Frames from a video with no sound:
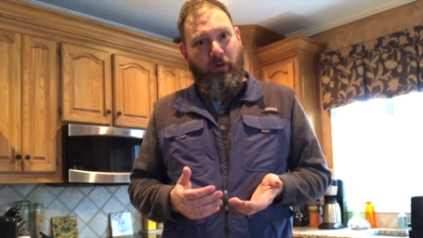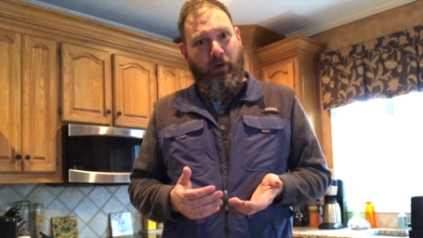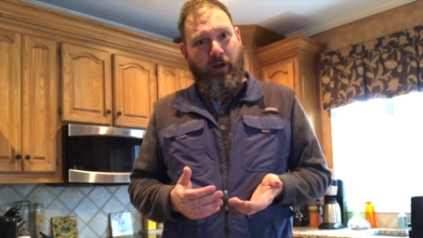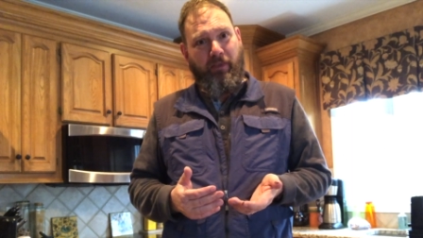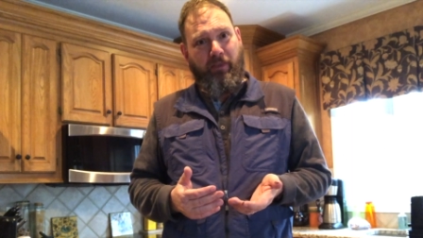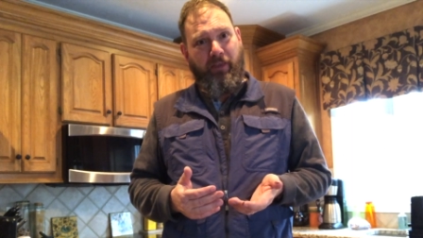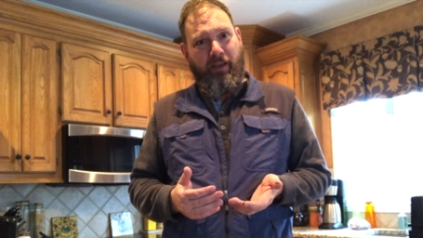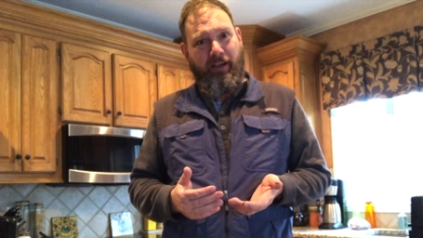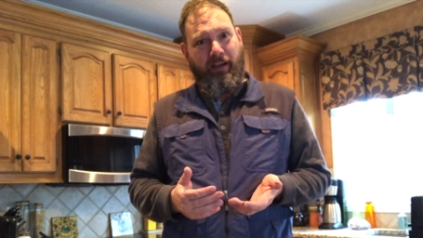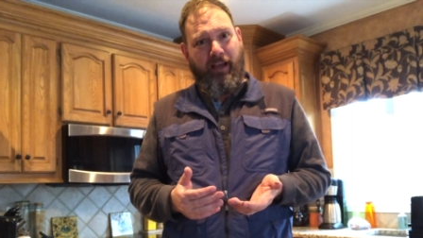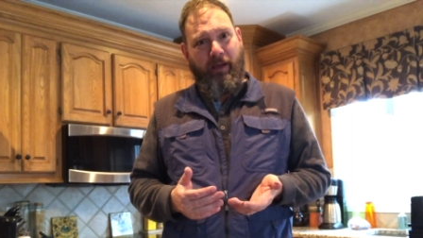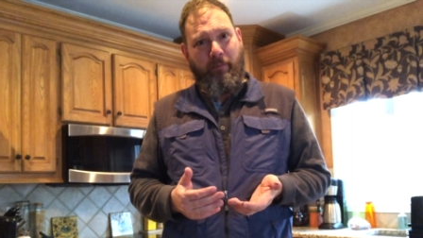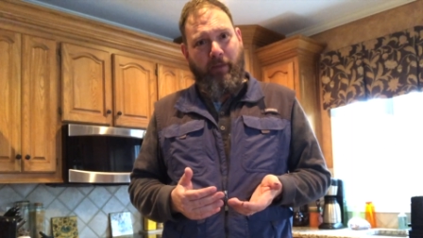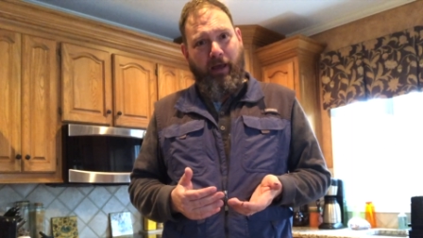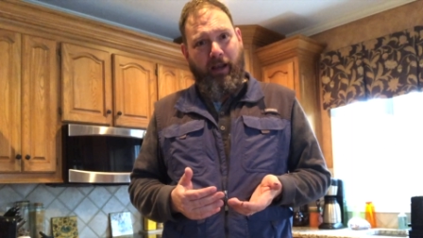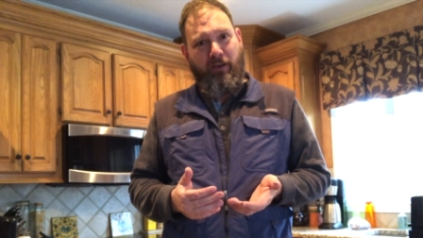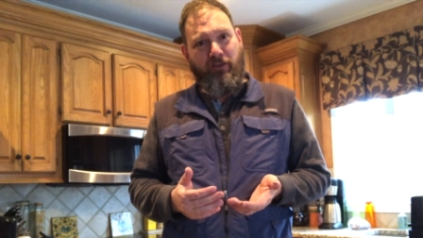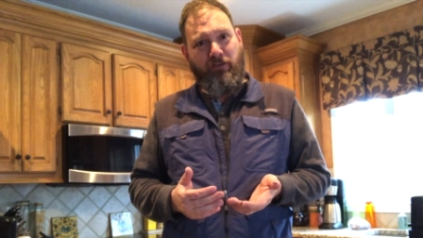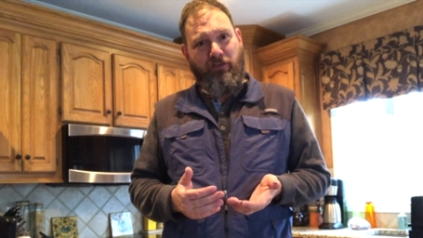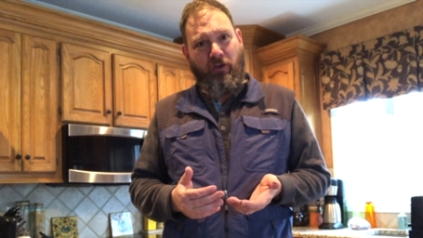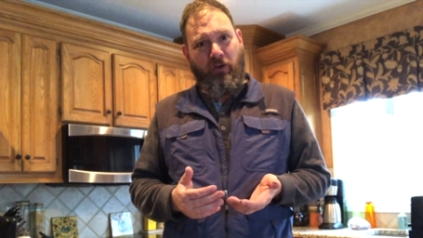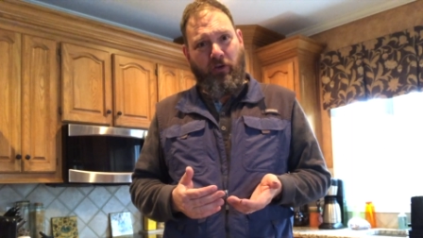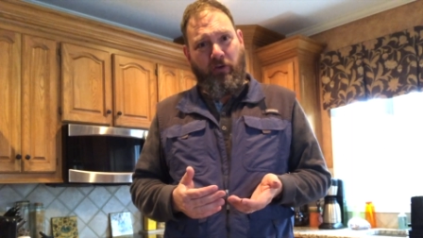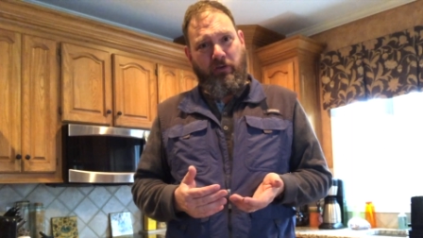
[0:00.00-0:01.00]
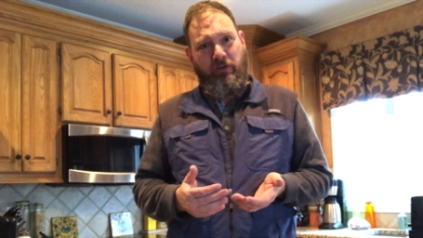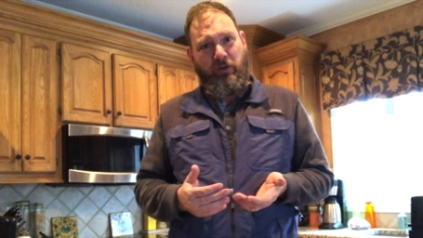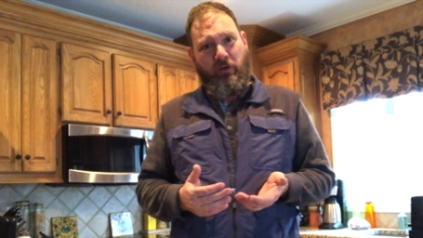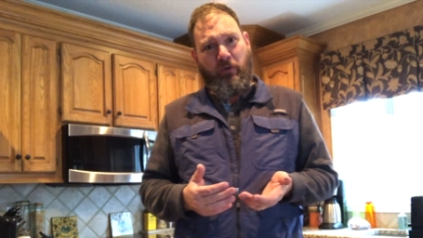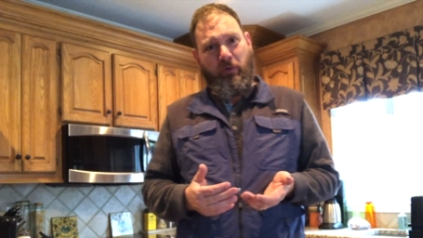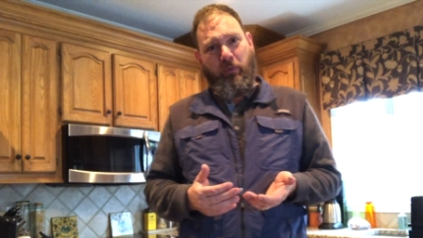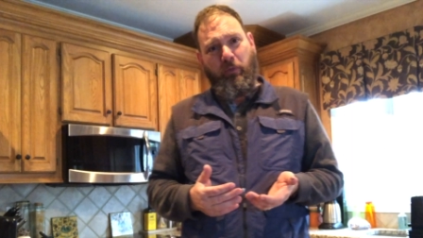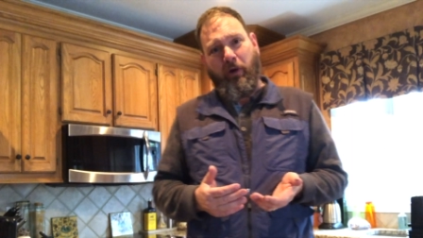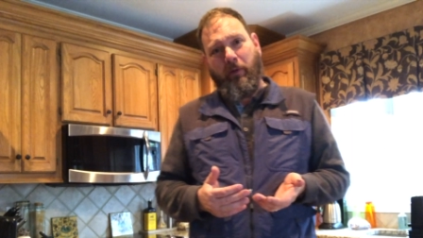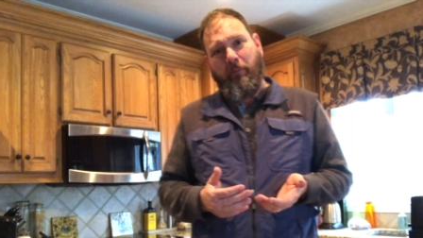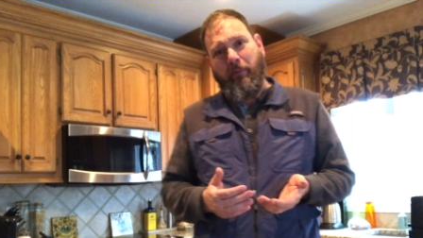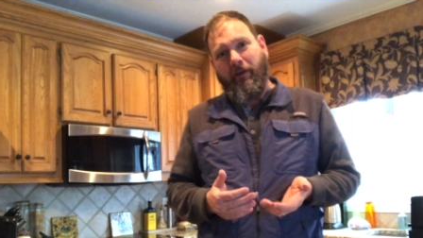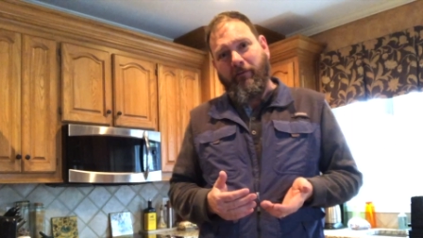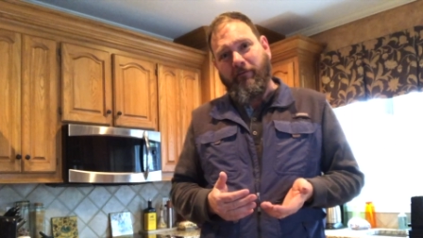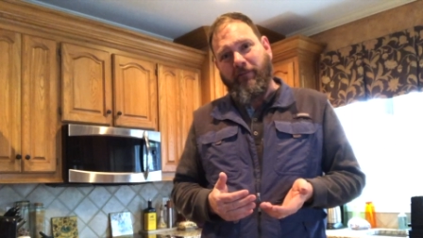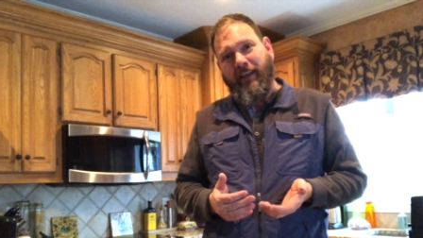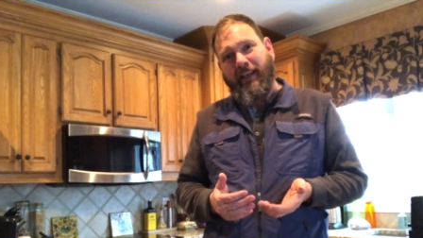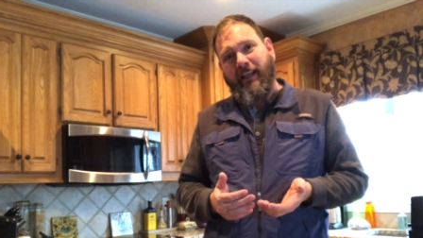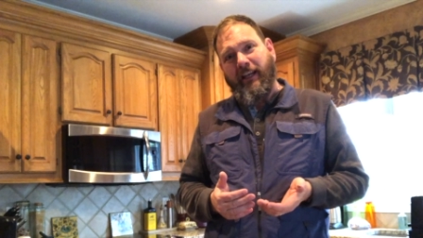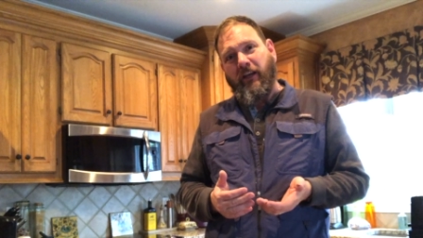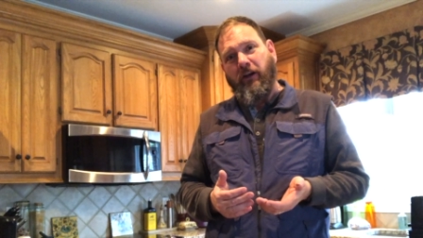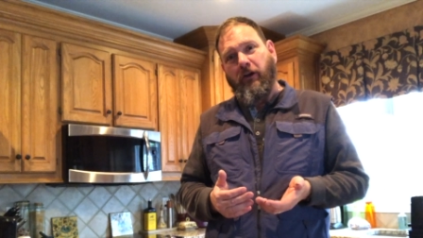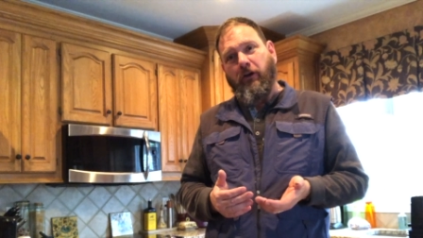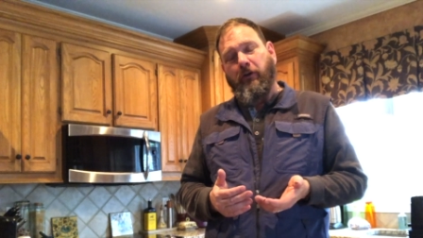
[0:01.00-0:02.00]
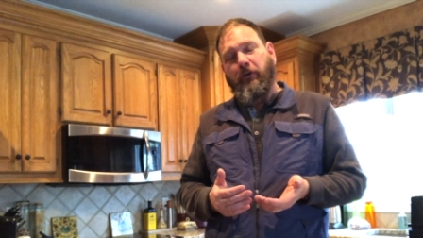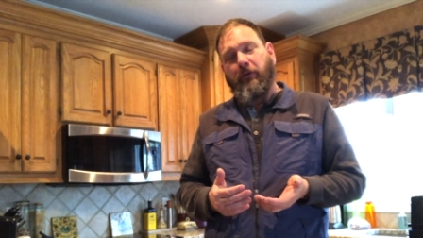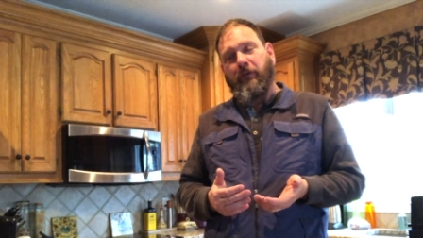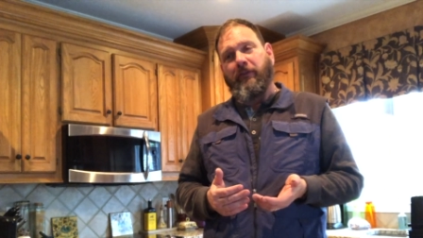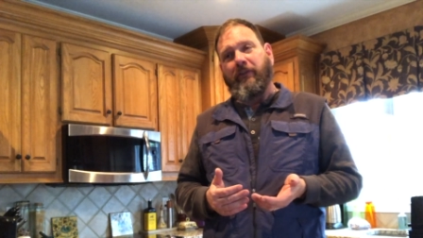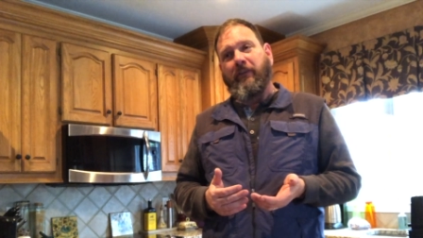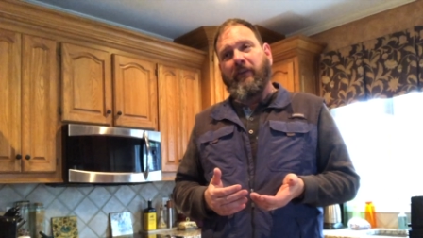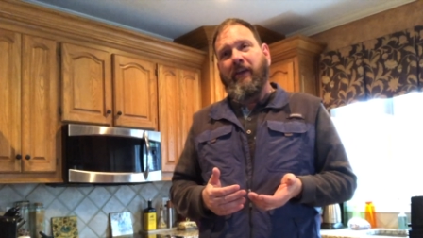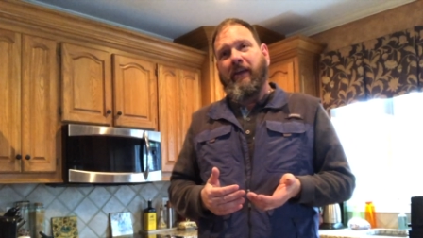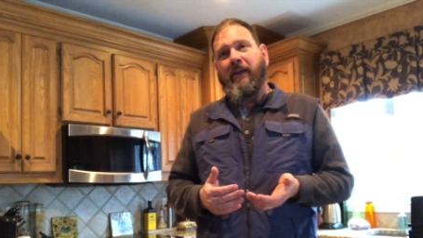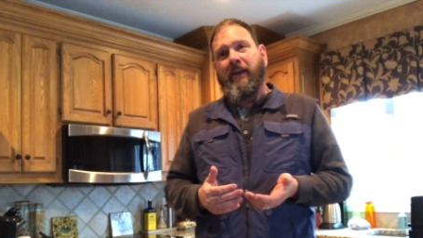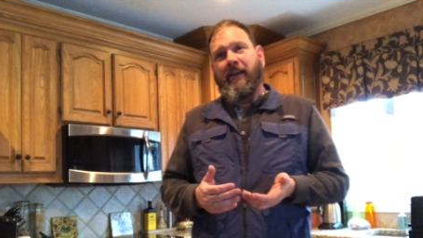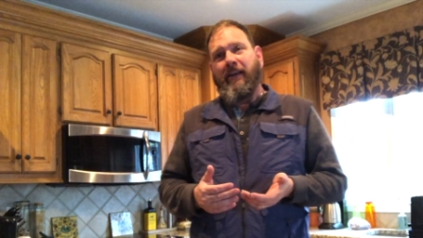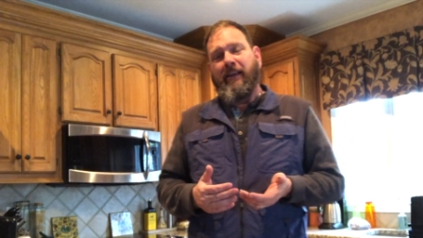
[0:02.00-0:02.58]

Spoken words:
I think I might have showed you in one of my videos